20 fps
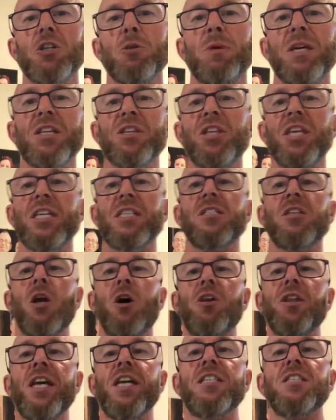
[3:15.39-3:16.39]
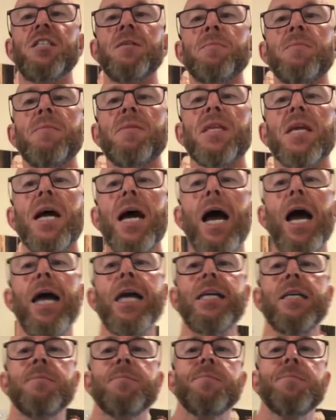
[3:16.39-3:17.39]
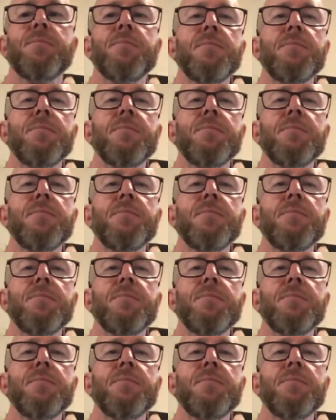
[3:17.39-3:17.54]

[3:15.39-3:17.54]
and they start doing things like this.